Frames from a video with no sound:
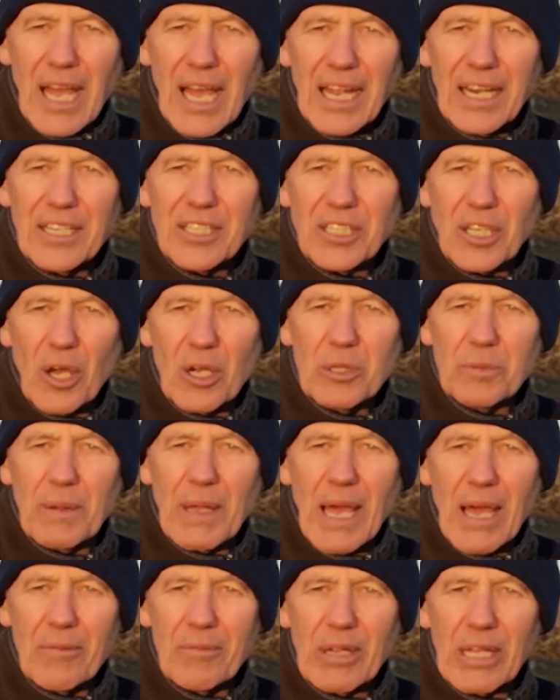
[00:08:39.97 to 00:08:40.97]
and it's going to
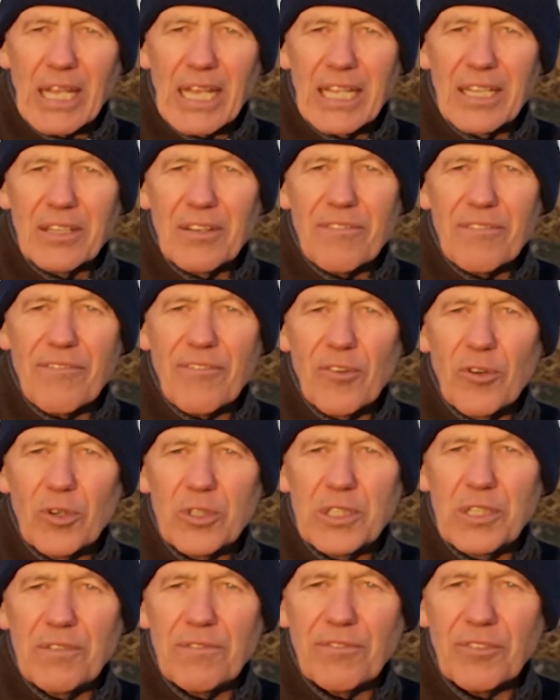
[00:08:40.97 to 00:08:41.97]
be happening in the
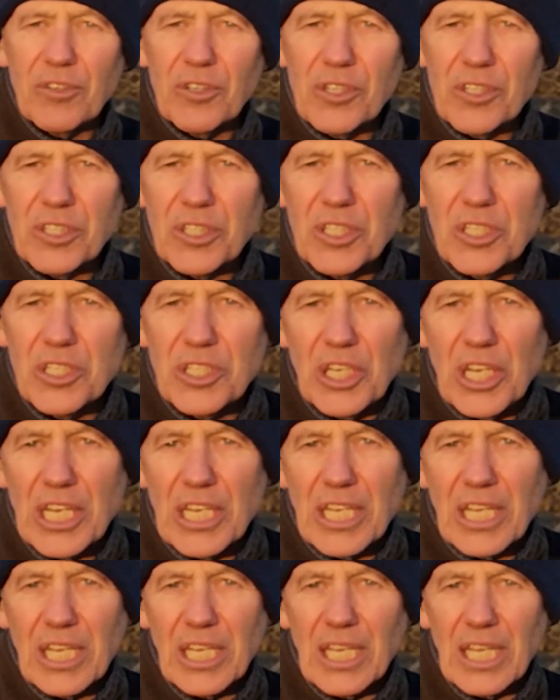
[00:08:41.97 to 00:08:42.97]
41st
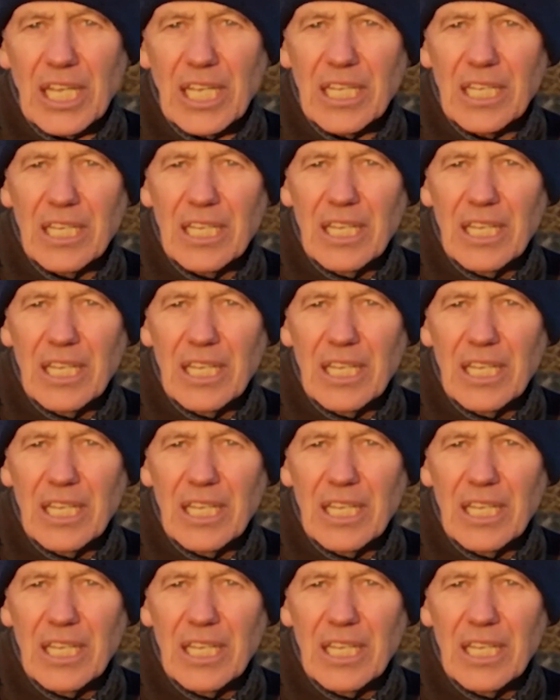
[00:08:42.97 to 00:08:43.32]
Gene Key.